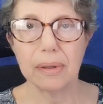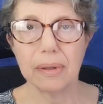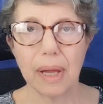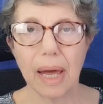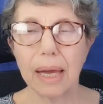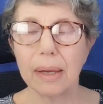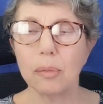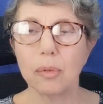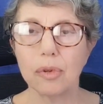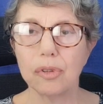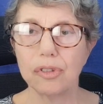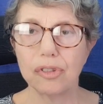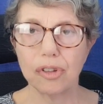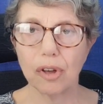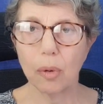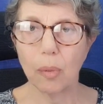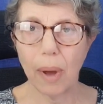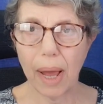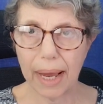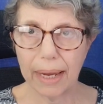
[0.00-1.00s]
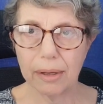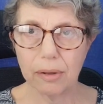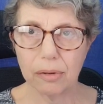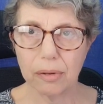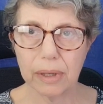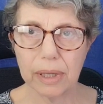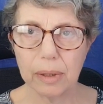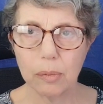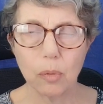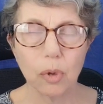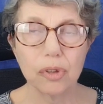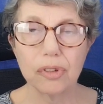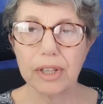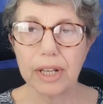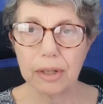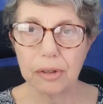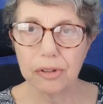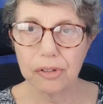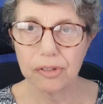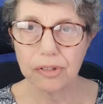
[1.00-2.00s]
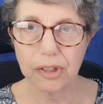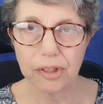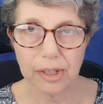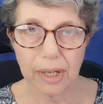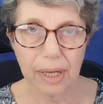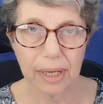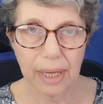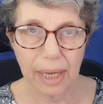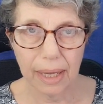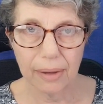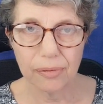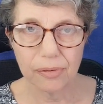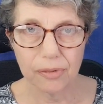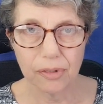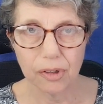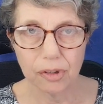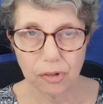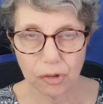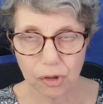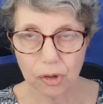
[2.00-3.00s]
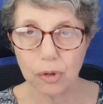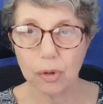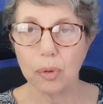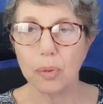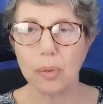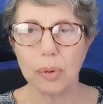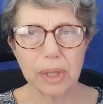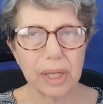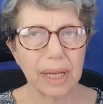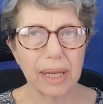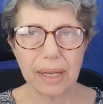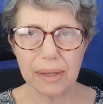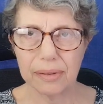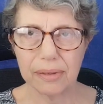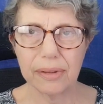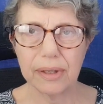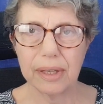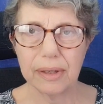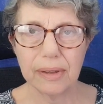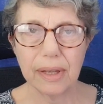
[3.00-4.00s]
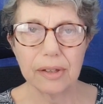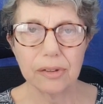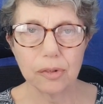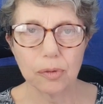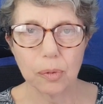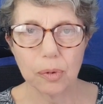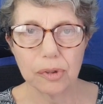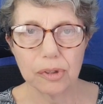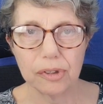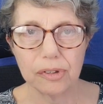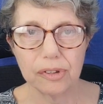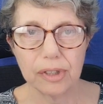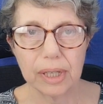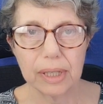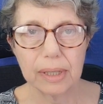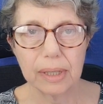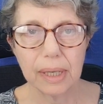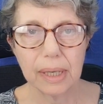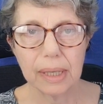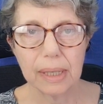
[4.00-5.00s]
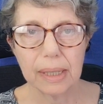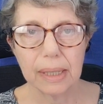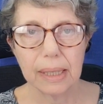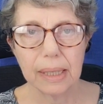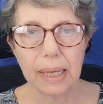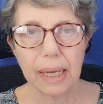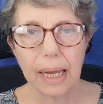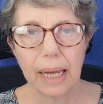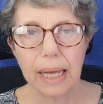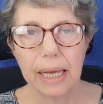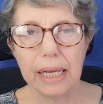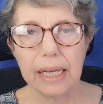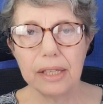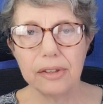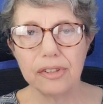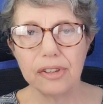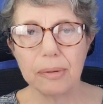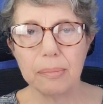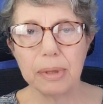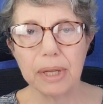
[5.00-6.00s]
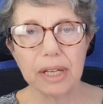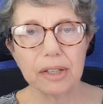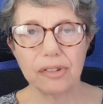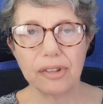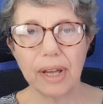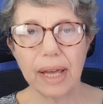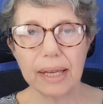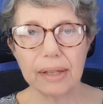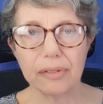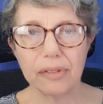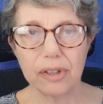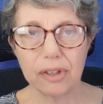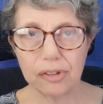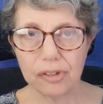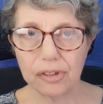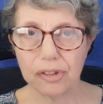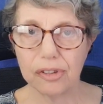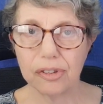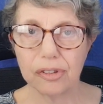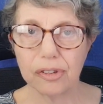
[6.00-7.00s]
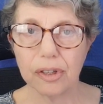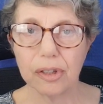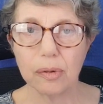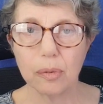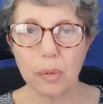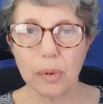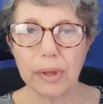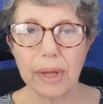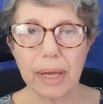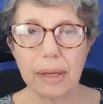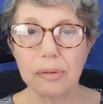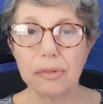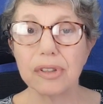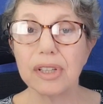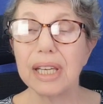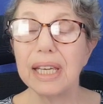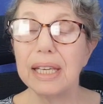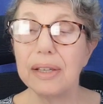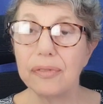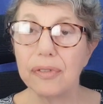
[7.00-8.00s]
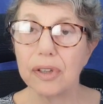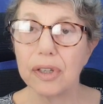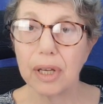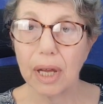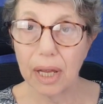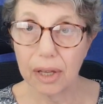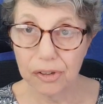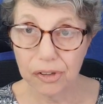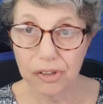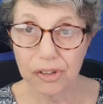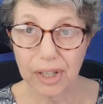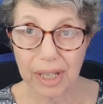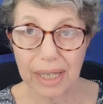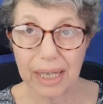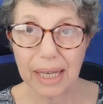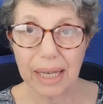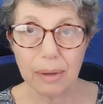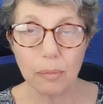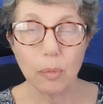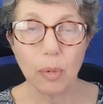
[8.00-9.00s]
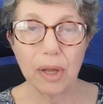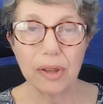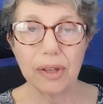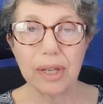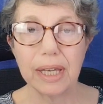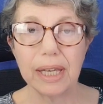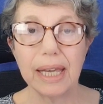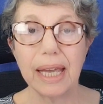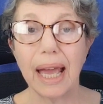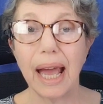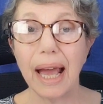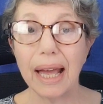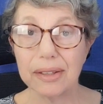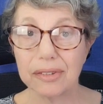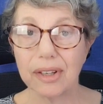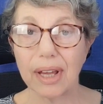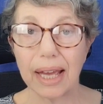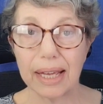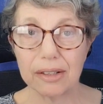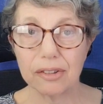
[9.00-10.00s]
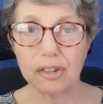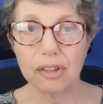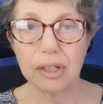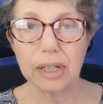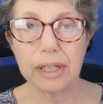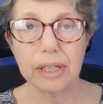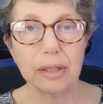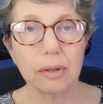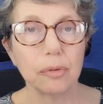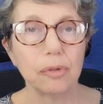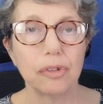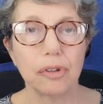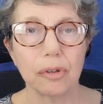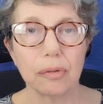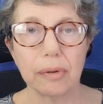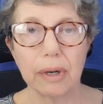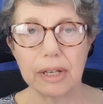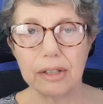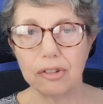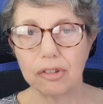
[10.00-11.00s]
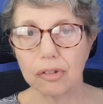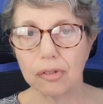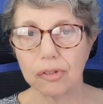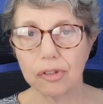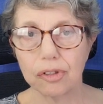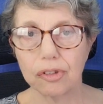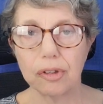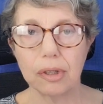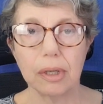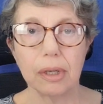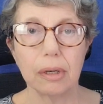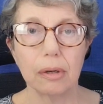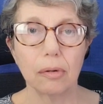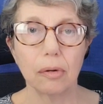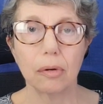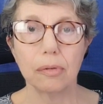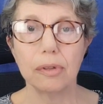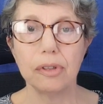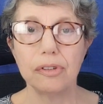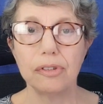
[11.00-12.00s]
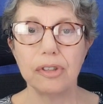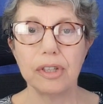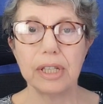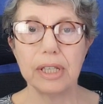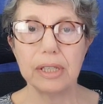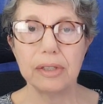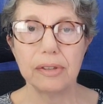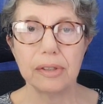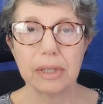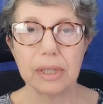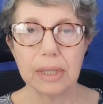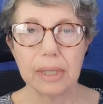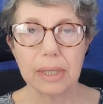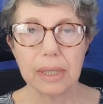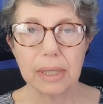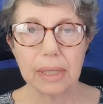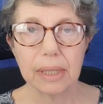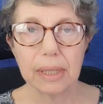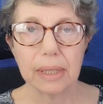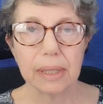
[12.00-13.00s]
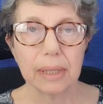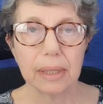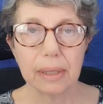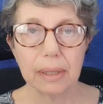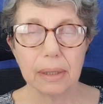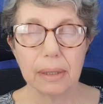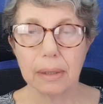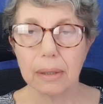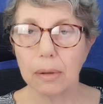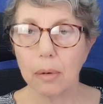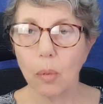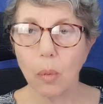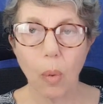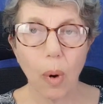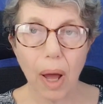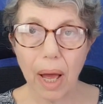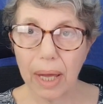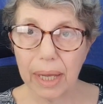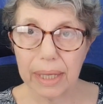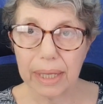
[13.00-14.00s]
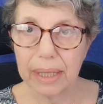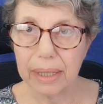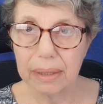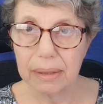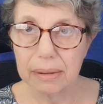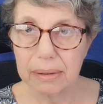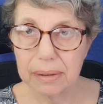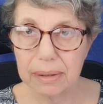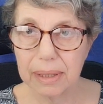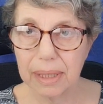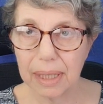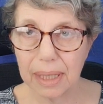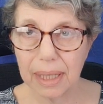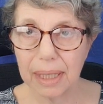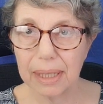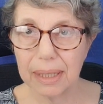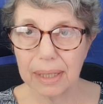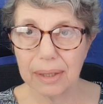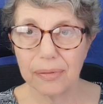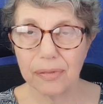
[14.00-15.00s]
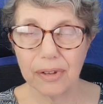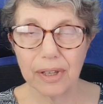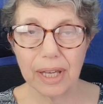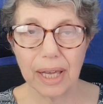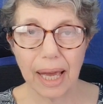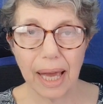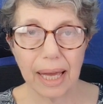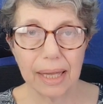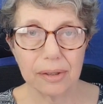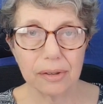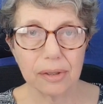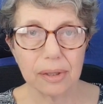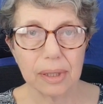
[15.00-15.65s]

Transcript: I was so angry. What else did I have to do?" Yeah, I think that's what he said. He simply attacked the assistant without even asking him whether he had actually used a racial slur, or indeed why, if he had.